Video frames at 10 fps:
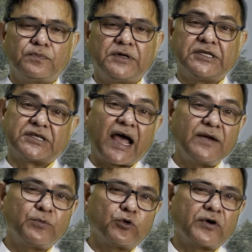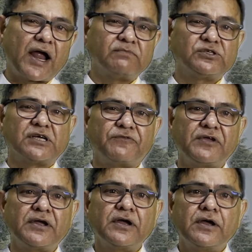design programs
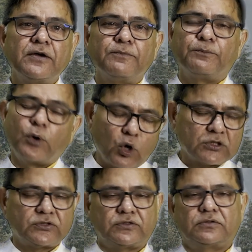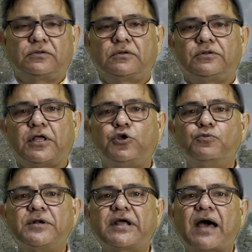serving both the
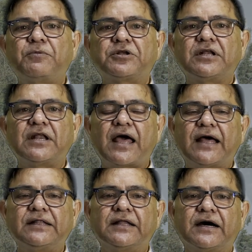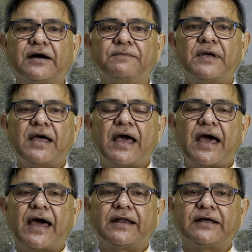human capital and
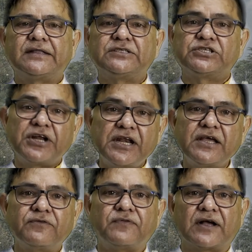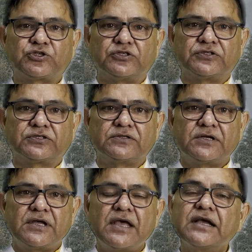the screening functions.
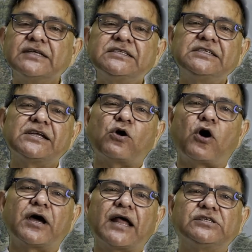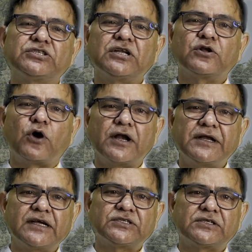Consider organizational
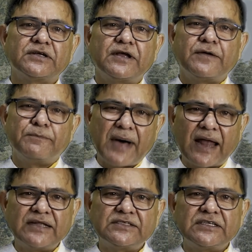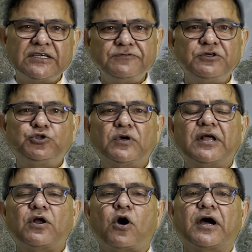context, balance individual and
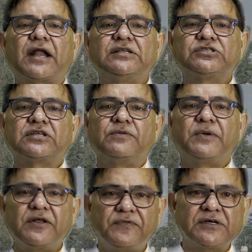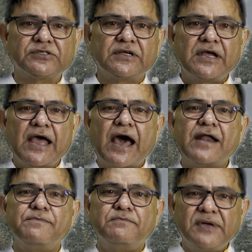organizational benefits,
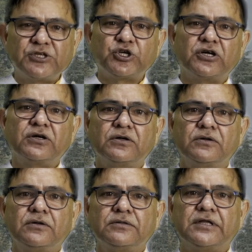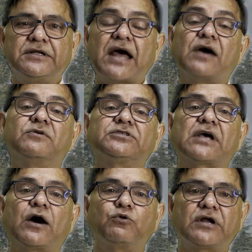and measure the diverse
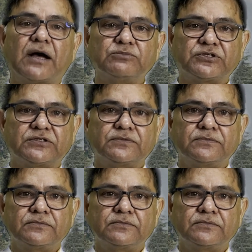outcomes.